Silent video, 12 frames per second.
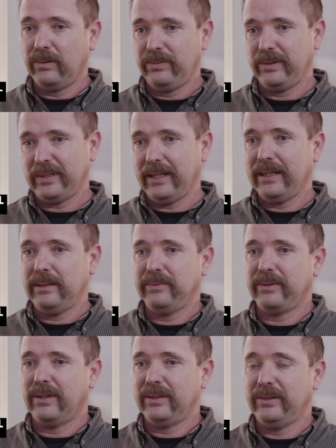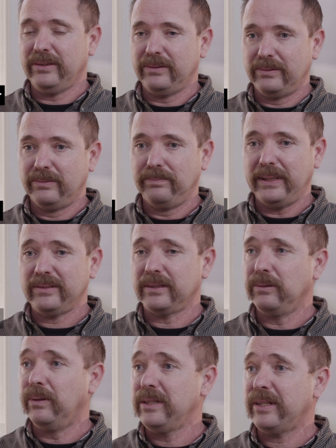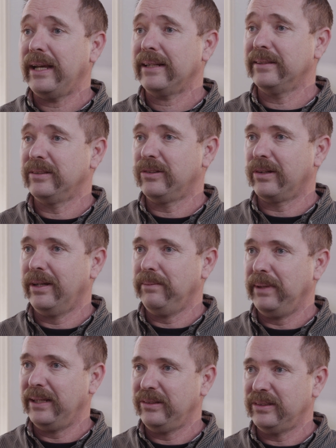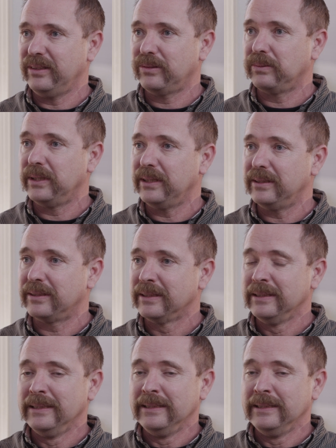over time have gone to basically one tactic to try and manage these weeds.